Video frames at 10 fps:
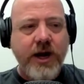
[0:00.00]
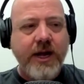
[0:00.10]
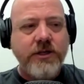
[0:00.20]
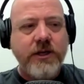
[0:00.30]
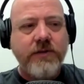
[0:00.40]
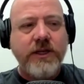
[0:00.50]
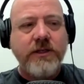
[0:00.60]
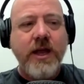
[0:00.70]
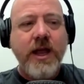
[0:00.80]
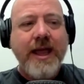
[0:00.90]
or adjectives
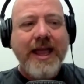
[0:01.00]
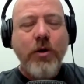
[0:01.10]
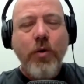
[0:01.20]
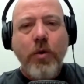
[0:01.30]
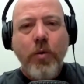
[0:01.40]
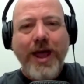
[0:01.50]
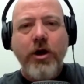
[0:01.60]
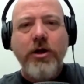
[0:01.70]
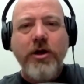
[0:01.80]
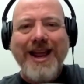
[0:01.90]
is in what way
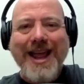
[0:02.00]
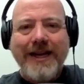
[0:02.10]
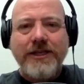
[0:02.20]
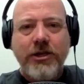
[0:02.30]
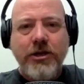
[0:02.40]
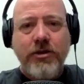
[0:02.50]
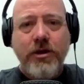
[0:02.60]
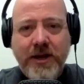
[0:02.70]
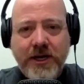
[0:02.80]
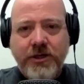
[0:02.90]
are you going to execute
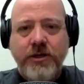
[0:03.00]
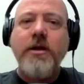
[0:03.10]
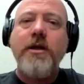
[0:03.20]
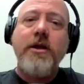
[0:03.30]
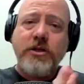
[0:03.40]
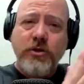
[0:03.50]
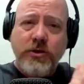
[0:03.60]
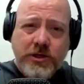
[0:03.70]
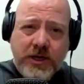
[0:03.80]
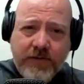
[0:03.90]
the mission to
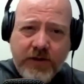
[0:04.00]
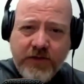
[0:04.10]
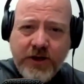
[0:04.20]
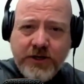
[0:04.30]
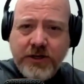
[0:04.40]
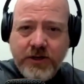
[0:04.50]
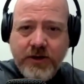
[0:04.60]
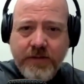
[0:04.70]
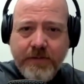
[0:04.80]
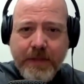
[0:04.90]
achieve the vision?
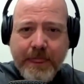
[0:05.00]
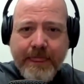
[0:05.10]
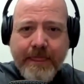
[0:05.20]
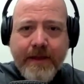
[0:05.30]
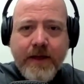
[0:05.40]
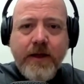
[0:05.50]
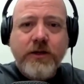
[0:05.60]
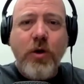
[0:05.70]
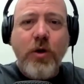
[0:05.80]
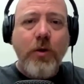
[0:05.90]

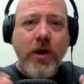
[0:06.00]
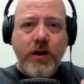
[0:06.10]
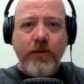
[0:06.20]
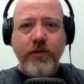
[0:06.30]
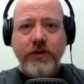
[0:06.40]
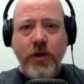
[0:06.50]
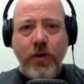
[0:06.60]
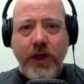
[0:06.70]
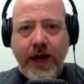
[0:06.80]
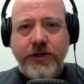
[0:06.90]
So I walk them through this
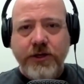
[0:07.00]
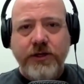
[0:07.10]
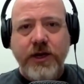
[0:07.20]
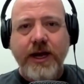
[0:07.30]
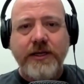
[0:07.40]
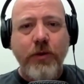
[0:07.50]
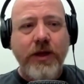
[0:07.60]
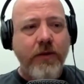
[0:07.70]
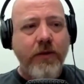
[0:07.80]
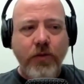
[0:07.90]
whole exercise and we
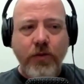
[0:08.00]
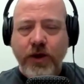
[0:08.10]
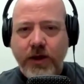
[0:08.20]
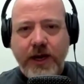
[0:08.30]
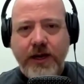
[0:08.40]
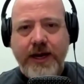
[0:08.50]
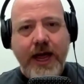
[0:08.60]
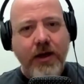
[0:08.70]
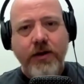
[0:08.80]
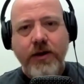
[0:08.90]
get really
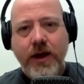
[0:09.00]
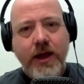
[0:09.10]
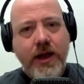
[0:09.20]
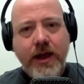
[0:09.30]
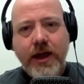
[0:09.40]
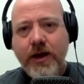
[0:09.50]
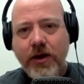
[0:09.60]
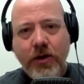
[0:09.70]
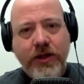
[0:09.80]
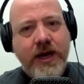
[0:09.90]
down, you
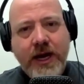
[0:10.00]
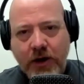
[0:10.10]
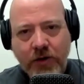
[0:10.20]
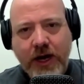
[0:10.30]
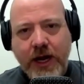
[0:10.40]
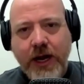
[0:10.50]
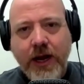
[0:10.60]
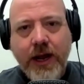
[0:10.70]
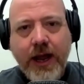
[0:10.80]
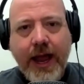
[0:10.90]
know, in the nitty gritty
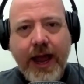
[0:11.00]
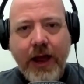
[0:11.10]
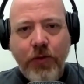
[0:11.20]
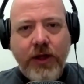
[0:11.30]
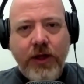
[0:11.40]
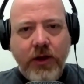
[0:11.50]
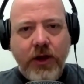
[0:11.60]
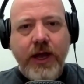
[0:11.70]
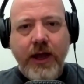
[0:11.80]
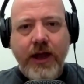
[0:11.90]
and really
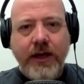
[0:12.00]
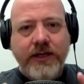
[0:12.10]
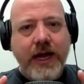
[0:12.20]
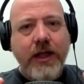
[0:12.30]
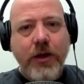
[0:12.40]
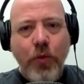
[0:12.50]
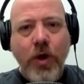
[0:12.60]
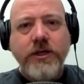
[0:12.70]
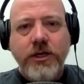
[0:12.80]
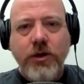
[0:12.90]
look at exactly
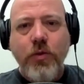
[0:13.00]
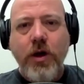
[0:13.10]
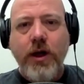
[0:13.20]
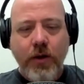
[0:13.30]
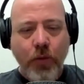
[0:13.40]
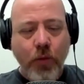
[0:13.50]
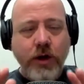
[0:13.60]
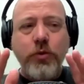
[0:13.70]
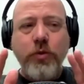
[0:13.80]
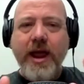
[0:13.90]
what do you want.
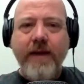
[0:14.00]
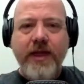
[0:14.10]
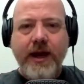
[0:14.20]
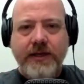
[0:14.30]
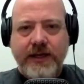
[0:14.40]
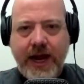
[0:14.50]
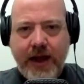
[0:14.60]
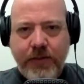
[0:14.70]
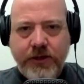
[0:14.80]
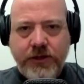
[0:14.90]
Once we have that
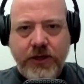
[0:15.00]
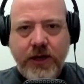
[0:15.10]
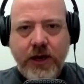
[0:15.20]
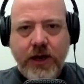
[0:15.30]
established,